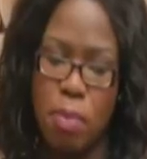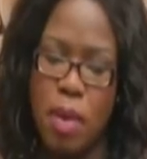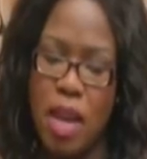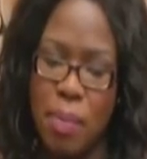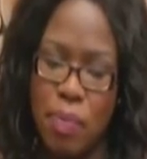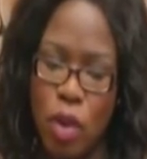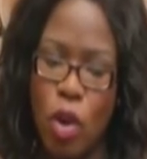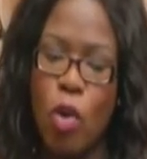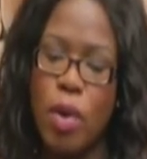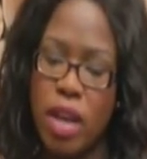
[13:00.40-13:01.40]
me
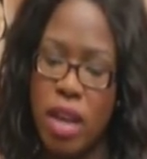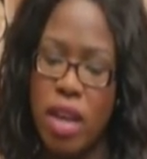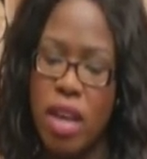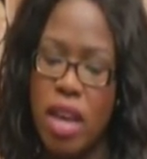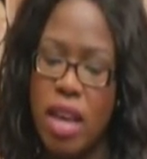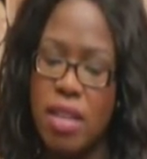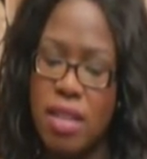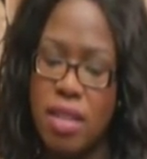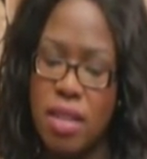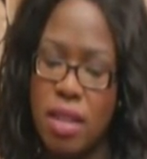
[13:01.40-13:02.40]
going
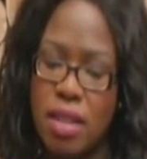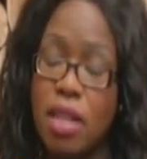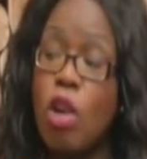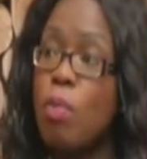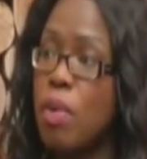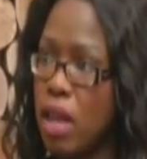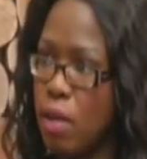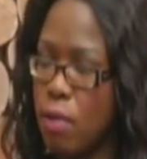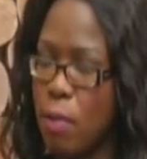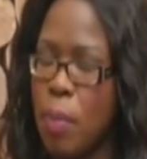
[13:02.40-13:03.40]
is
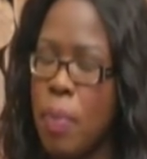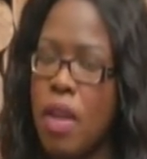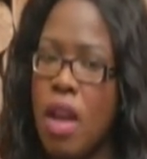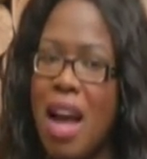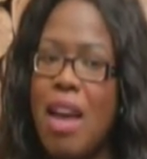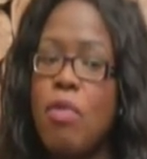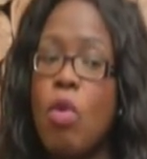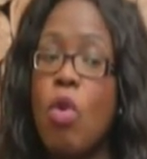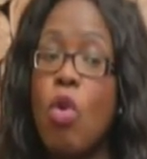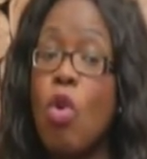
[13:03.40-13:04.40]
self-belief. I've
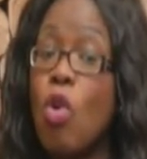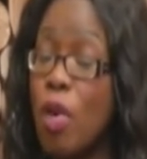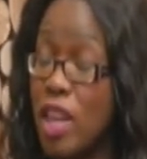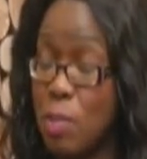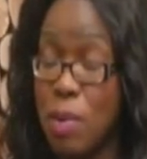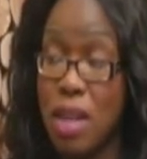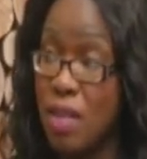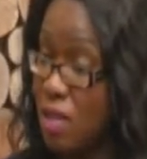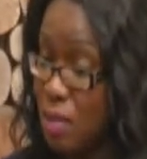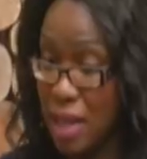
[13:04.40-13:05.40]
always
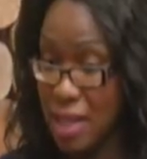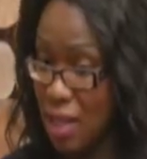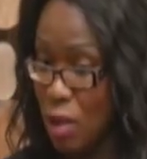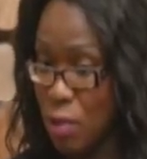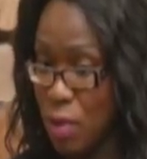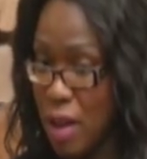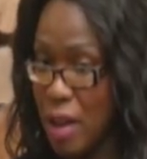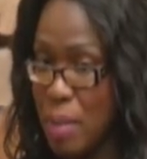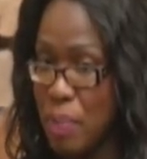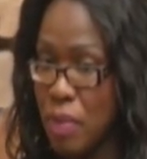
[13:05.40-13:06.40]
believed in myself,
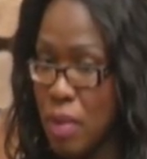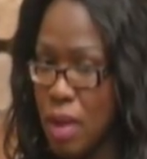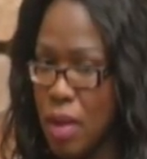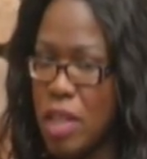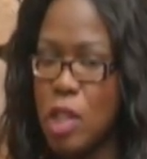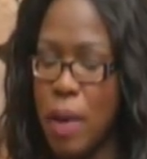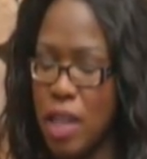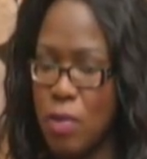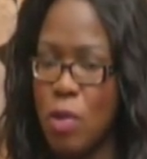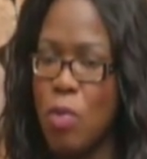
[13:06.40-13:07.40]

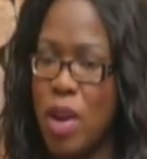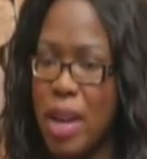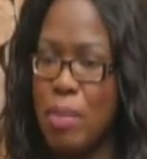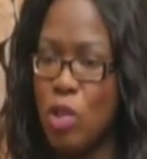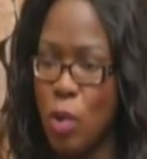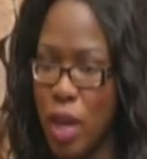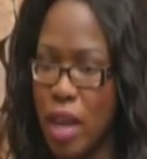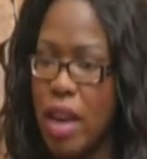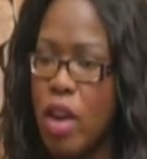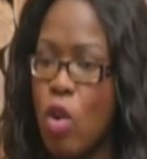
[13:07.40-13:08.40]
irrespective of what I'm
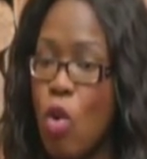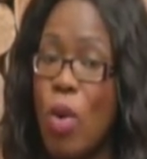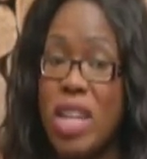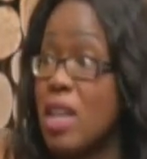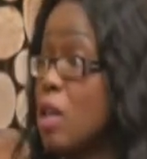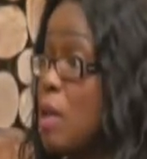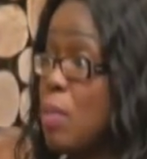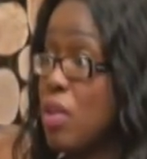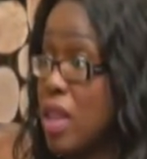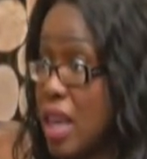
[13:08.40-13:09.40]
doing or what other
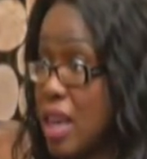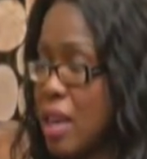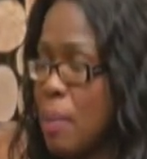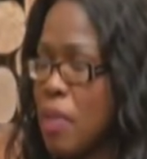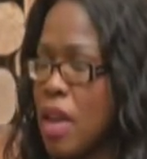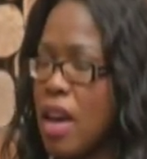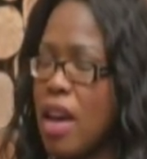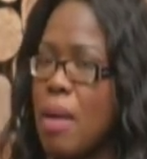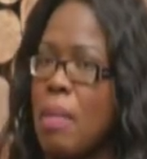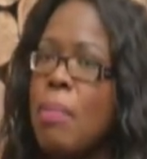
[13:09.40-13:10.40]
people think.
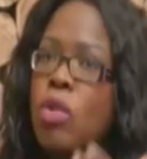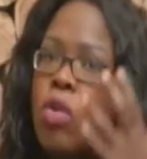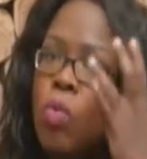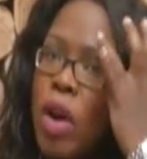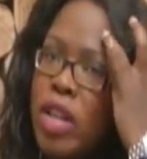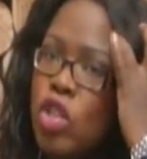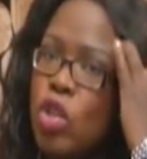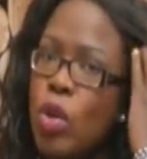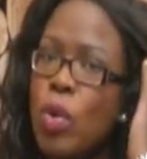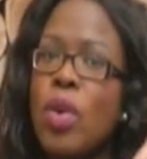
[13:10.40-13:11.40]
I'm not one
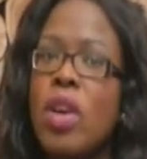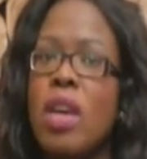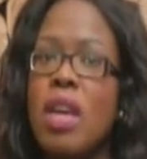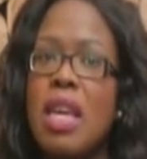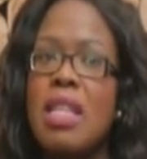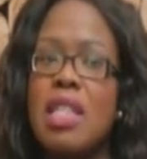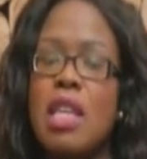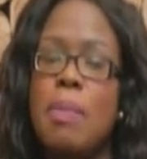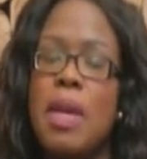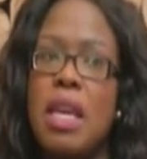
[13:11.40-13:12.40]
to
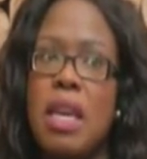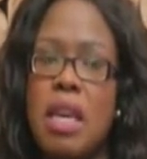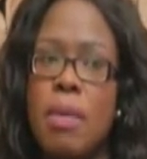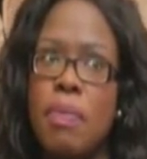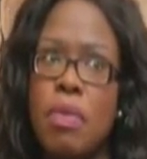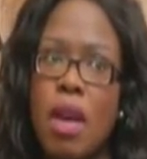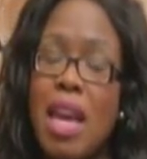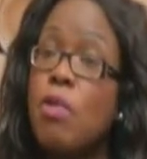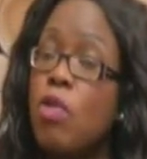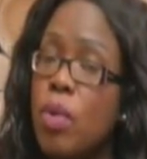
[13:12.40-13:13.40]
easily be
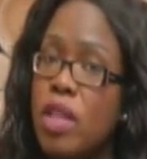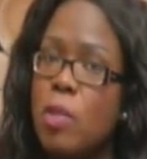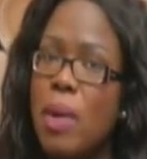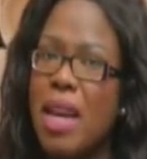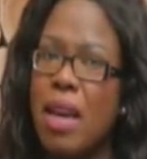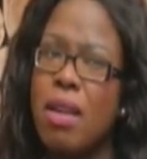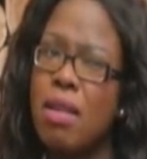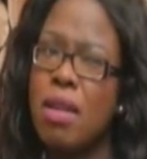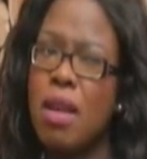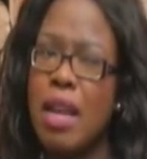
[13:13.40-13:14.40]
influenced by
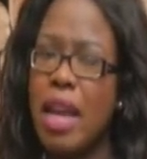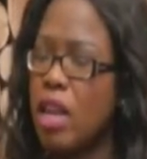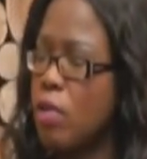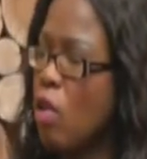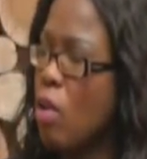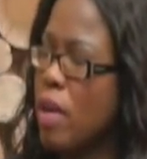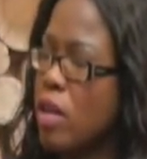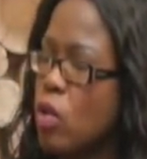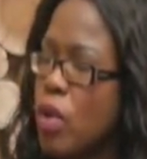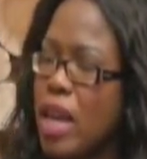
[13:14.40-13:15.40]
a negative
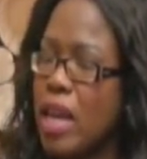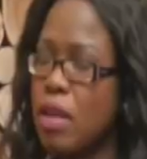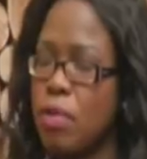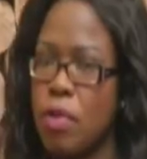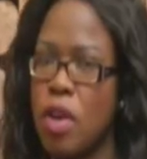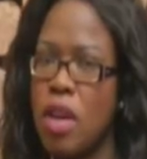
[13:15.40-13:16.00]
comment or a negative